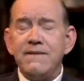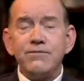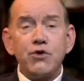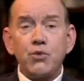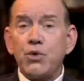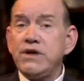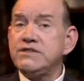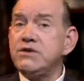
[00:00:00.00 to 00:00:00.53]
The
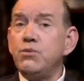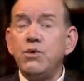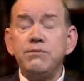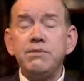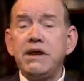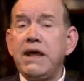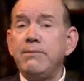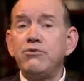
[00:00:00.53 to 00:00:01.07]
reason we've
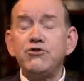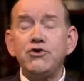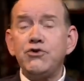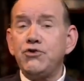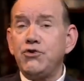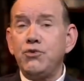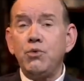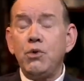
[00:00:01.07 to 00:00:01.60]
been able to
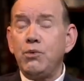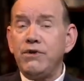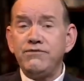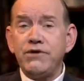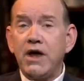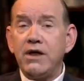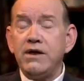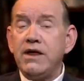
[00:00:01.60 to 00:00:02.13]
do what we've
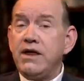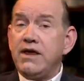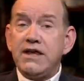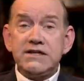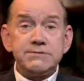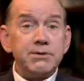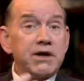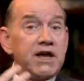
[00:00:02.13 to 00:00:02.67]
done
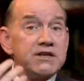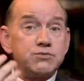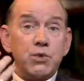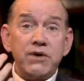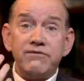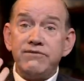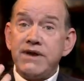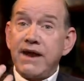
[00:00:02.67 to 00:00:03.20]
is because
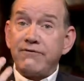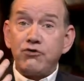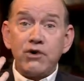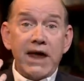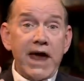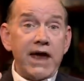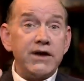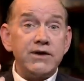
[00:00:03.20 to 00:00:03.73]
we've never
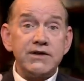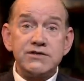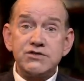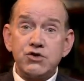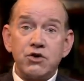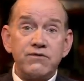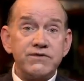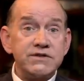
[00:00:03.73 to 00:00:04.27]
had to
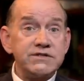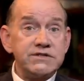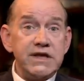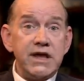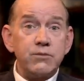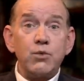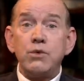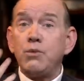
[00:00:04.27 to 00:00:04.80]
service
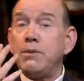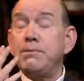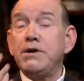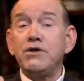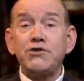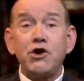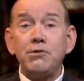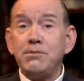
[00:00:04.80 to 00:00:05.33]
debt. When we built our